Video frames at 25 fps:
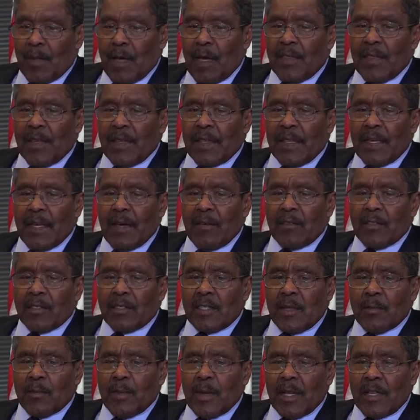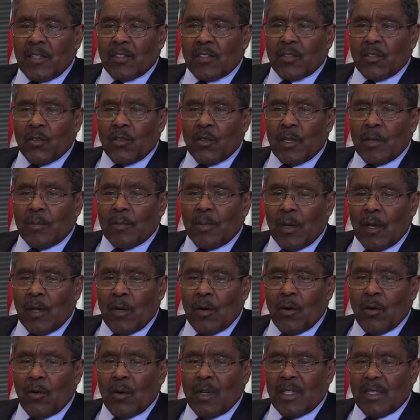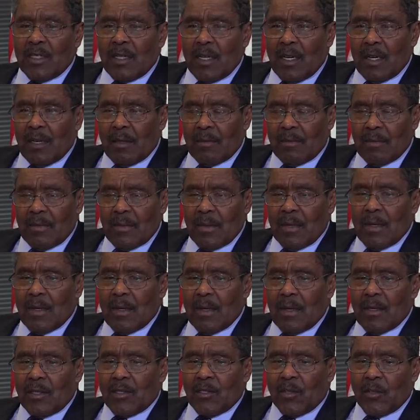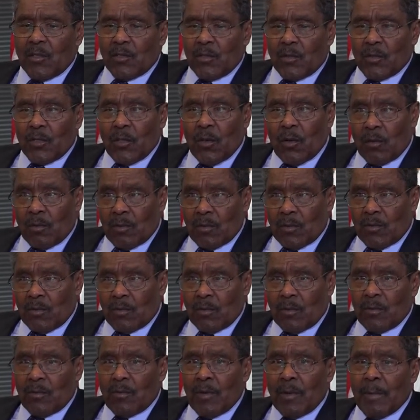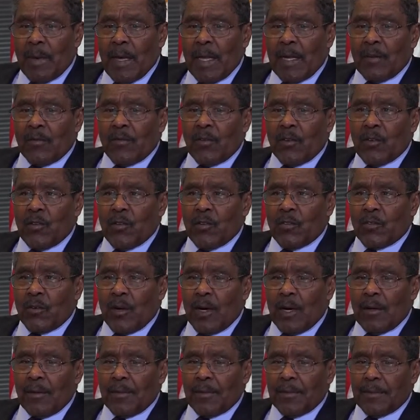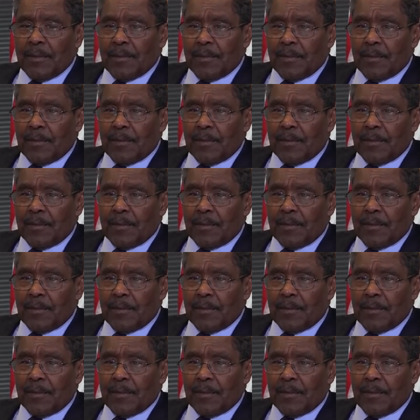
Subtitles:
I think the evidence had been excluded below, and so as a result, it was remanded for a new trial.